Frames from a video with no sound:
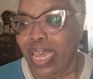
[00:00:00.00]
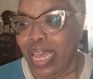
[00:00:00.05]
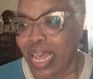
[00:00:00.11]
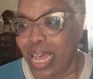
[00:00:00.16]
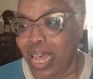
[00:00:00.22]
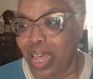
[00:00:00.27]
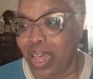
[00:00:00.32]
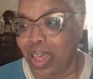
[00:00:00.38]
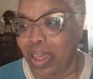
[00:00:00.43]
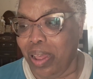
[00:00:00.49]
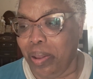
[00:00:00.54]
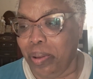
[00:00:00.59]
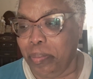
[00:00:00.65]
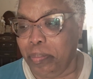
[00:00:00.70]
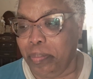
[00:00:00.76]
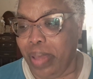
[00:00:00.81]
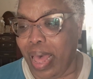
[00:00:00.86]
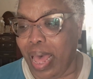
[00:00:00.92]

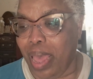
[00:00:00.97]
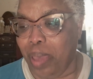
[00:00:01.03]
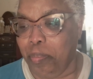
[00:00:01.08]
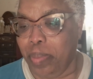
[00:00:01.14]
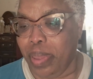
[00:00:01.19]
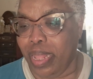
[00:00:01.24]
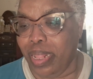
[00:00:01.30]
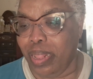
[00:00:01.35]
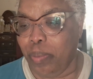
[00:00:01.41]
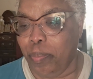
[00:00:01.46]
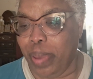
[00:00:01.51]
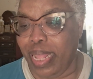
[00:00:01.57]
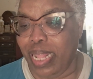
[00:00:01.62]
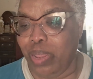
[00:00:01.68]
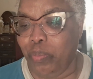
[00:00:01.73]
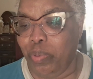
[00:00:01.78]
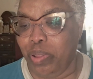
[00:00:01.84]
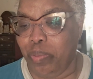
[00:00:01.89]
I've been
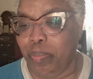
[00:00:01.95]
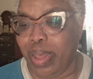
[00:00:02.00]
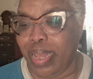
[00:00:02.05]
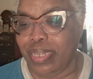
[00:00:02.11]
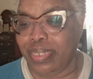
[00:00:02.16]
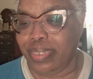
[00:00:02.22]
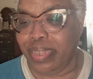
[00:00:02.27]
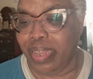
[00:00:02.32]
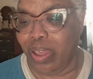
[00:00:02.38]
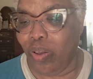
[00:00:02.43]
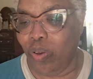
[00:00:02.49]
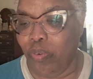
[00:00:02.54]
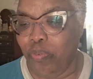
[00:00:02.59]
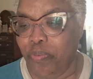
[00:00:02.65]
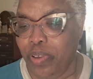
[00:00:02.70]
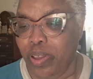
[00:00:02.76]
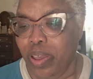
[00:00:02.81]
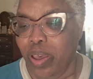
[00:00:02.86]
debating with
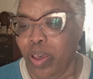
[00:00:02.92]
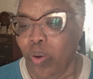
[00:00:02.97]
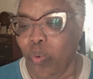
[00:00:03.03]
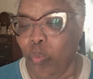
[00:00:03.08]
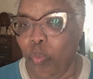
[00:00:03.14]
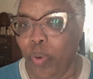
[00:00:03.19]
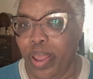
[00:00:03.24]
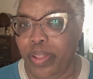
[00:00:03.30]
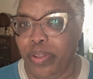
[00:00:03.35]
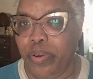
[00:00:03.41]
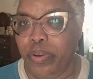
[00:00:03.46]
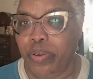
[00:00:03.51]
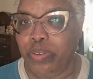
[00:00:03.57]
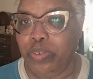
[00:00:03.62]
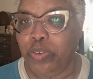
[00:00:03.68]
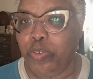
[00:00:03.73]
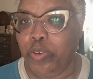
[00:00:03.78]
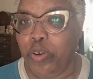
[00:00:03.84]
myself whether
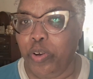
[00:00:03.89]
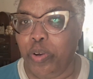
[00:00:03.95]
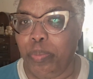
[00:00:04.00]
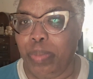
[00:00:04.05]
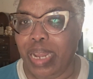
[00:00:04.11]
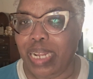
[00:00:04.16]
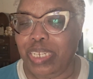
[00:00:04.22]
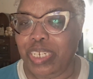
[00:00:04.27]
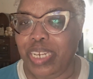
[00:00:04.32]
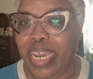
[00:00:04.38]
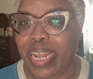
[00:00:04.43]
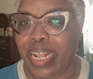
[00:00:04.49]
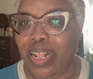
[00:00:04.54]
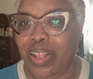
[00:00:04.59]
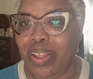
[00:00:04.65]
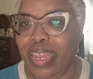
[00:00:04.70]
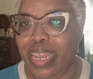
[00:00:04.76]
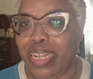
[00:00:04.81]
to turn my
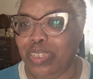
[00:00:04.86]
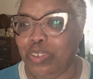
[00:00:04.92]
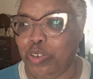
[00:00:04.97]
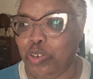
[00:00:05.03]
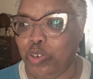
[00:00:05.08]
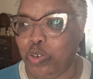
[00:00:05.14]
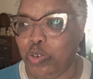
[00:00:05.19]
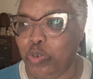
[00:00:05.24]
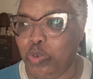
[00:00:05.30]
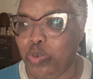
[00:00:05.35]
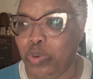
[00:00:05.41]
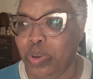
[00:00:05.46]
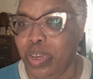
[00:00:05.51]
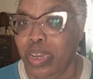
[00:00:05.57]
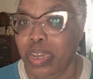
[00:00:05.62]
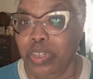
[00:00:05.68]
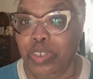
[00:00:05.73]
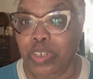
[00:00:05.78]
channel into
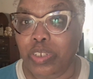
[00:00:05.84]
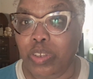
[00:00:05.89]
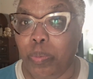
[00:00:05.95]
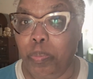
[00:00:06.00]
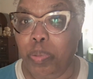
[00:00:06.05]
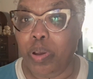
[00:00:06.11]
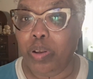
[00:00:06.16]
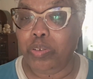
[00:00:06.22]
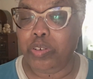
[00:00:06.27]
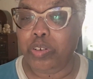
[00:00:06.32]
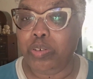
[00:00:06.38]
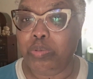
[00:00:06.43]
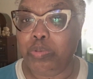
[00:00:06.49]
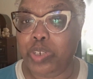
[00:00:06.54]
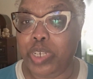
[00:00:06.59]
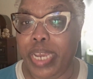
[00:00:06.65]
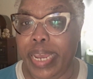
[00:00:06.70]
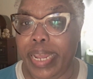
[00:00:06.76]
just a
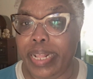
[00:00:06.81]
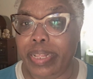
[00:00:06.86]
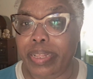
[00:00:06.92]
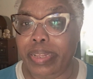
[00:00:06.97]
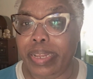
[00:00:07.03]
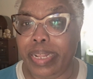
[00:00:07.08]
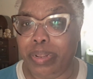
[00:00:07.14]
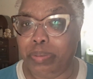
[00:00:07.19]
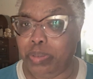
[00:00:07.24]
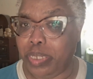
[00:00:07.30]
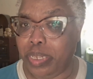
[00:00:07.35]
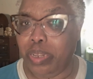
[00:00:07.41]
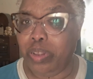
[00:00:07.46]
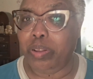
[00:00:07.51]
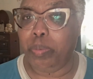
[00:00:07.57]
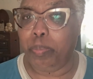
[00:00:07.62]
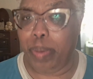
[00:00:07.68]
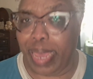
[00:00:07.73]
booktube channel, and I'm
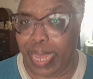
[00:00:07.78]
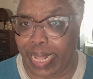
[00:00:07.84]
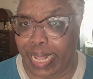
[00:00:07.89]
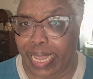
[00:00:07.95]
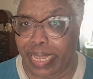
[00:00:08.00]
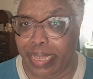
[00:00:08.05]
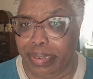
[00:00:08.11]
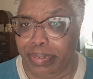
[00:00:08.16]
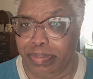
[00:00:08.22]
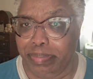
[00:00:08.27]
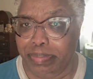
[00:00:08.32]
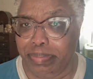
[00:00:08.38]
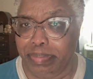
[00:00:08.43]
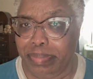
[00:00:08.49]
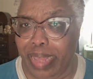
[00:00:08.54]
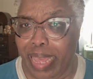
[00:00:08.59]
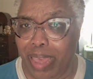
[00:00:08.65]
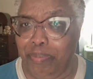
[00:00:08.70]
still debating.
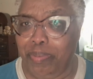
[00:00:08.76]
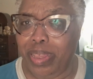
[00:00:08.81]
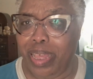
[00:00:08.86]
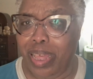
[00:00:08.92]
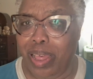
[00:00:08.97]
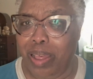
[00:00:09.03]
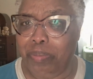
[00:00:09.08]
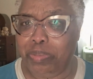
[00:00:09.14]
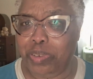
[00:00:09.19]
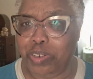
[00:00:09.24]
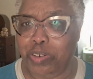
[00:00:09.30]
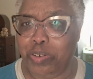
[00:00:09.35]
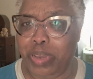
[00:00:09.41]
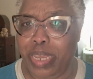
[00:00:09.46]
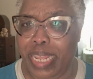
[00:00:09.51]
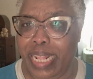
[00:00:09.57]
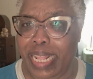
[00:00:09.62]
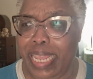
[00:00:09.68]
I haven't come
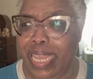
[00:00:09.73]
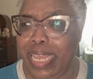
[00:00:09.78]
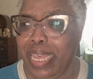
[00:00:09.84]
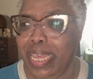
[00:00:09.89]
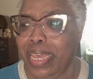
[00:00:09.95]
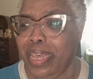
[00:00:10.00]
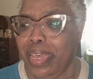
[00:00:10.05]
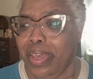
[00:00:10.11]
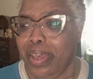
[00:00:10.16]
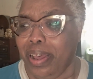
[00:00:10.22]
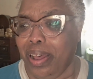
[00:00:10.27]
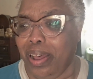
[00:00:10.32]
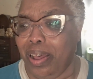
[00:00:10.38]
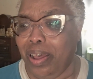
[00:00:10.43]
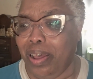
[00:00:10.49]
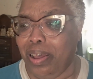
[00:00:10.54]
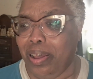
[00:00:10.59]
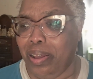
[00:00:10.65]
to any
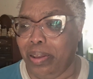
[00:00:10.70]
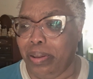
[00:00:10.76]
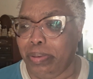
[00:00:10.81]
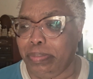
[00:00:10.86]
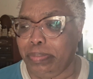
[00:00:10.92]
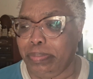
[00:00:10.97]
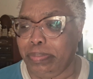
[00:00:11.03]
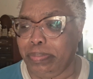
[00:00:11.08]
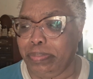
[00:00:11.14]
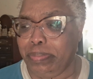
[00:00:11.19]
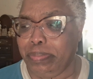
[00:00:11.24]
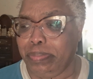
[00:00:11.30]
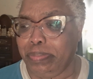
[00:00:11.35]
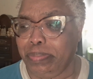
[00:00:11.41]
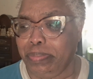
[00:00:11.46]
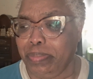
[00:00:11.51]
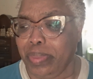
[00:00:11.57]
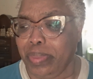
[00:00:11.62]
final